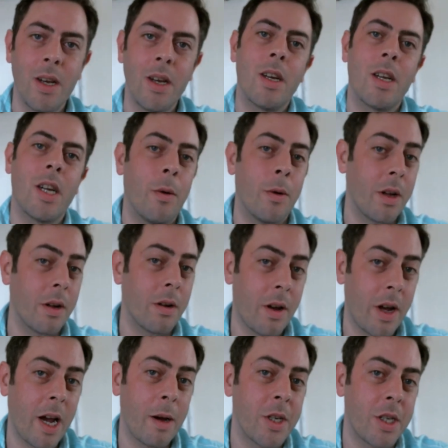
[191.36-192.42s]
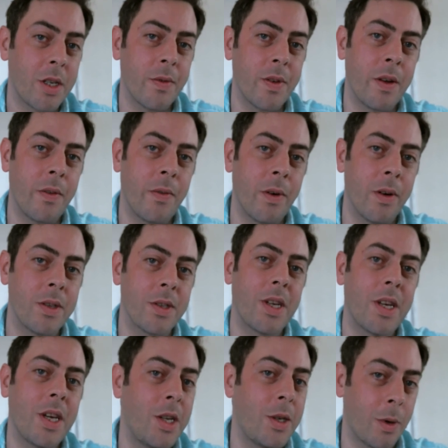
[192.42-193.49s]
Now, I don't know how much of a
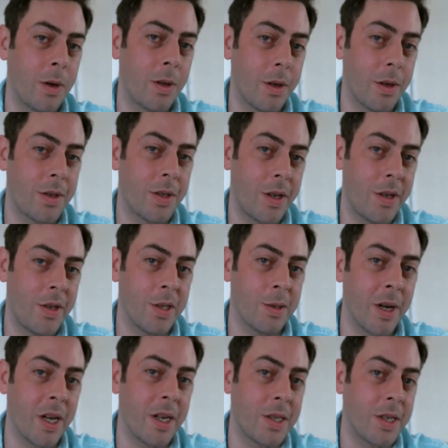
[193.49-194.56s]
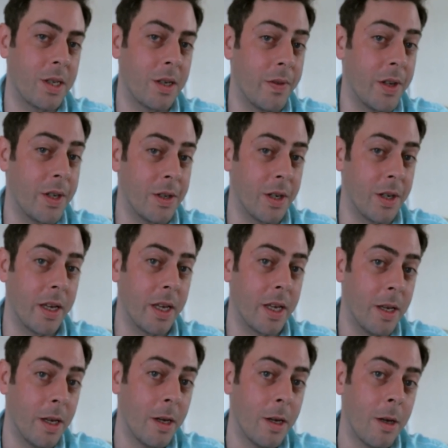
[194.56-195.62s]
difference each one of those changes makes individually,
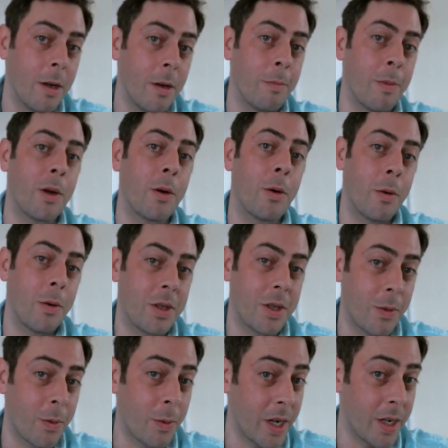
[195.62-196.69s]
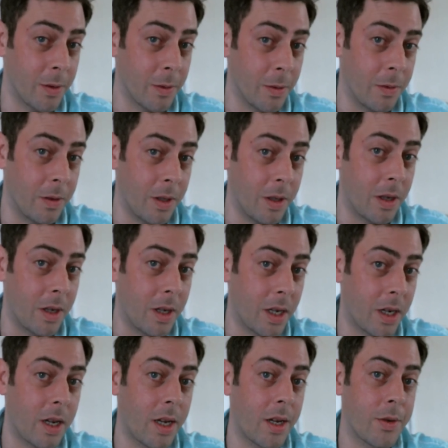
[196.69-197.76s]
but according to Grindle, you can get
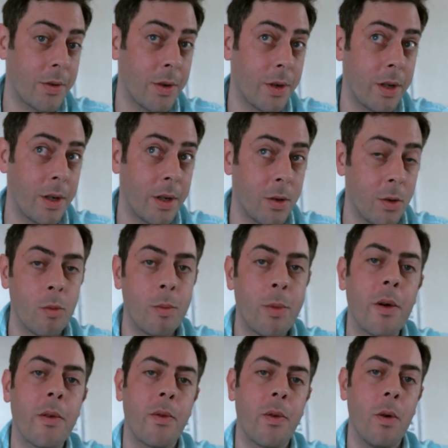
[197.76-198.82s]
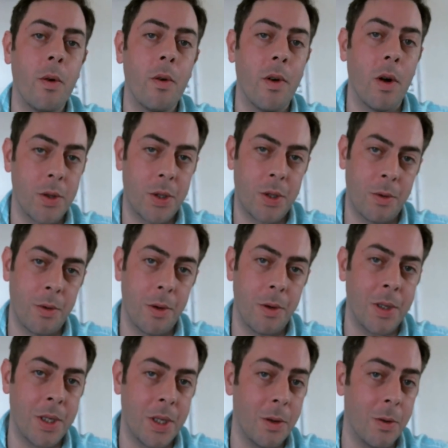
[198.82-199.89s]
an extra 0.4 volts through
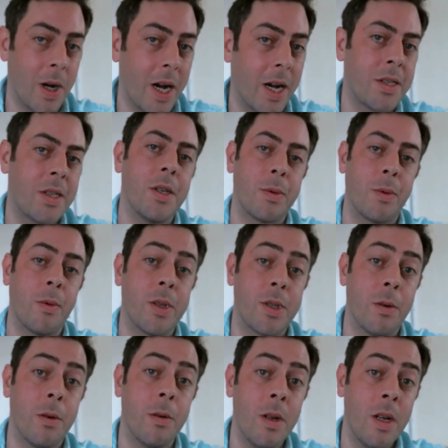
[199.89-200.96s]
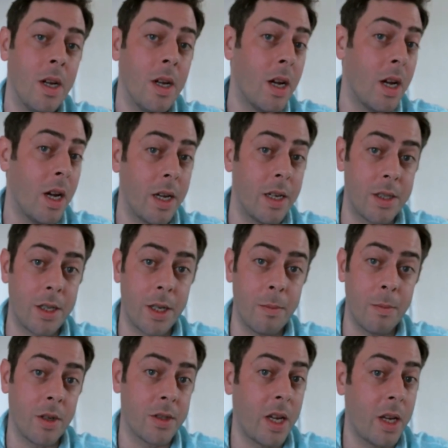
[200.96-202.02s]
to your Atti as a result. And
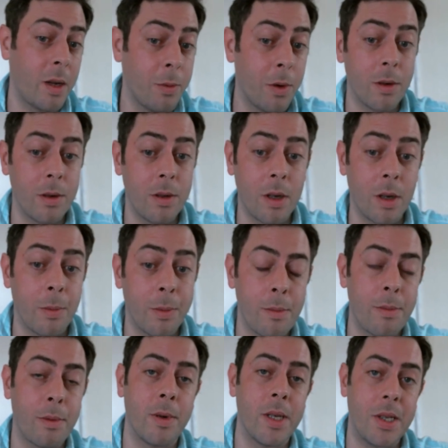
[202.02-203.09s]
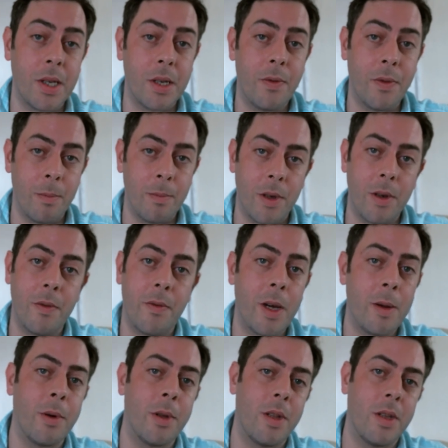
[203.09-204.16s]
I'll tell you what, you could probably see from the
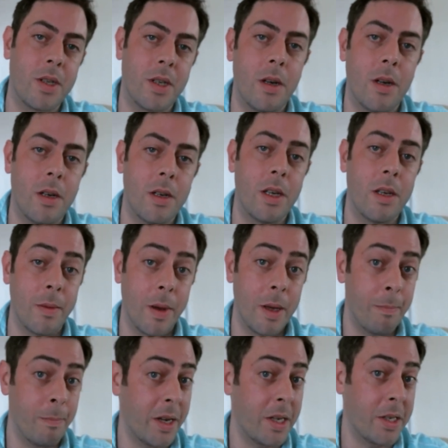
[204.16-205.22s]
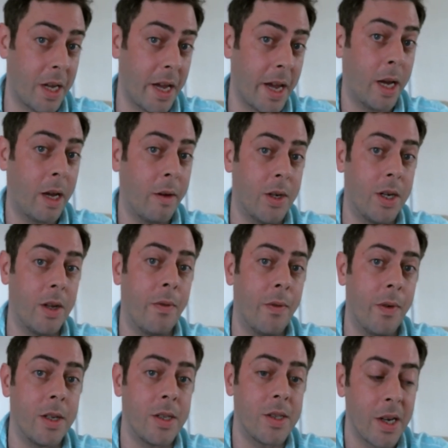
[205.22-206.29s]
vapor at the start, it makes a heck of a
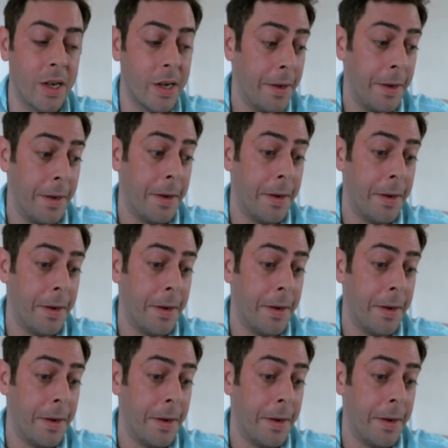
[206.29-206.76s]
difference.